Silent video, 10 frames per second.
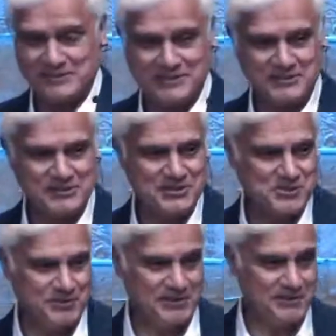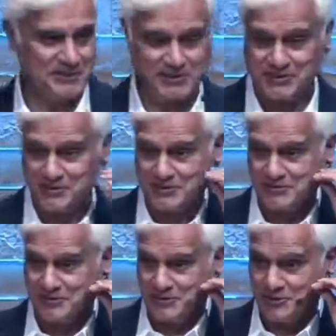get to this part of the country,
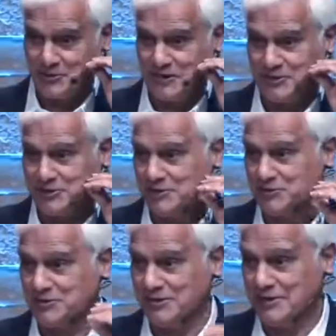even though I go